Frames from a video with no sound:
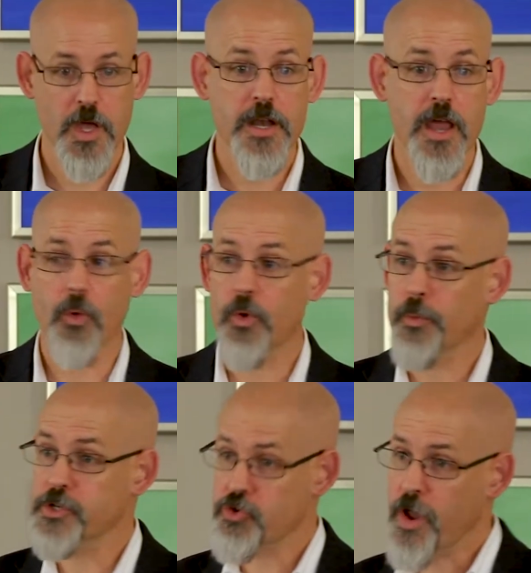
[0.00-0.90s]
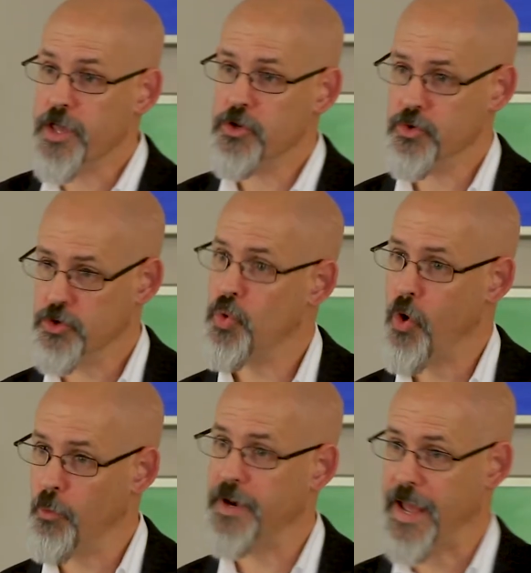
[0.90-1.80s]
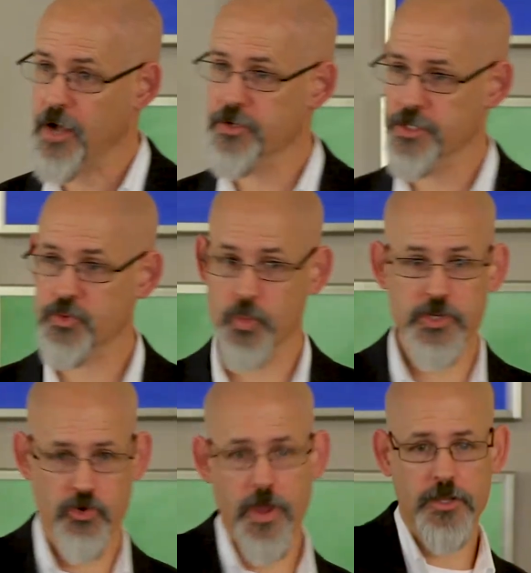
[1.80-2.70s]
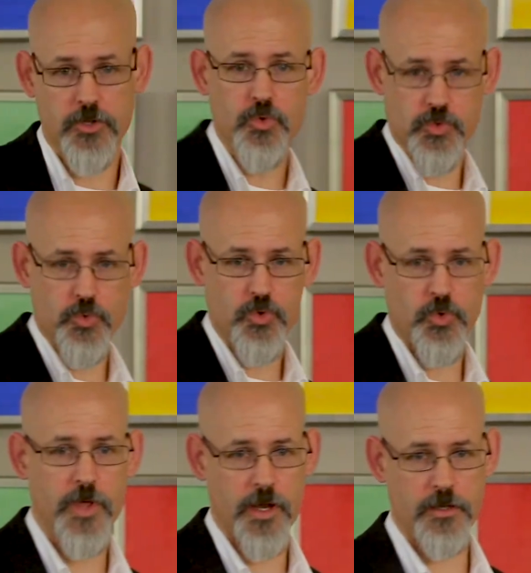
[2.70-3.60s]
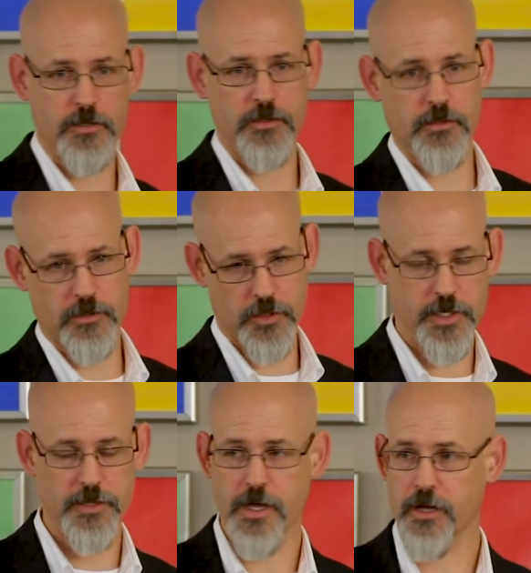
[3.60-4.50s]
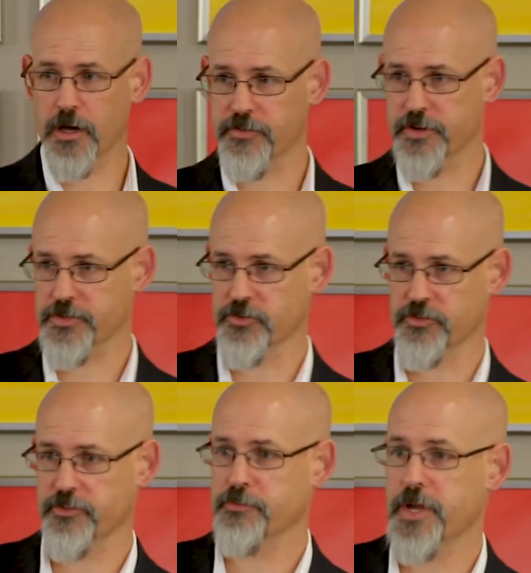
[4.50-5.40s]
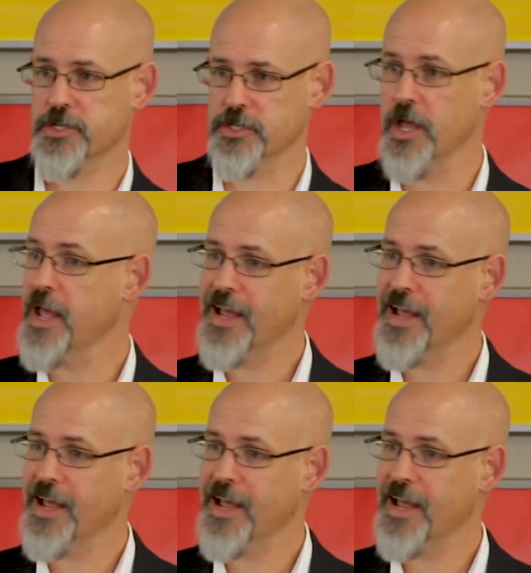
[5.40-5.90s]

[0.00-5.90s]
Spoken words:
Now, when we train you to do open houses, we train you to do that, get that confidential information,